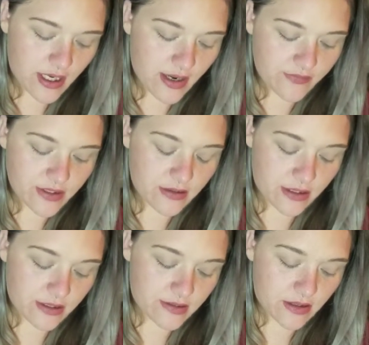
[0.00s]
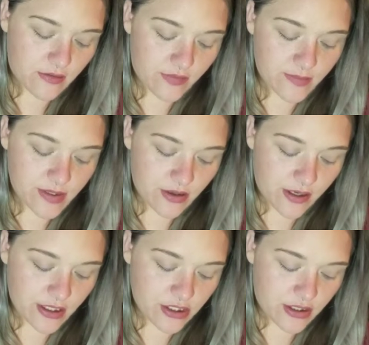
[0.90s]
I have to clean this off. I'm
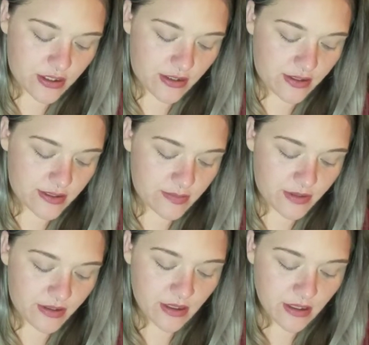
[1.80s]
sorry, I should have done this, but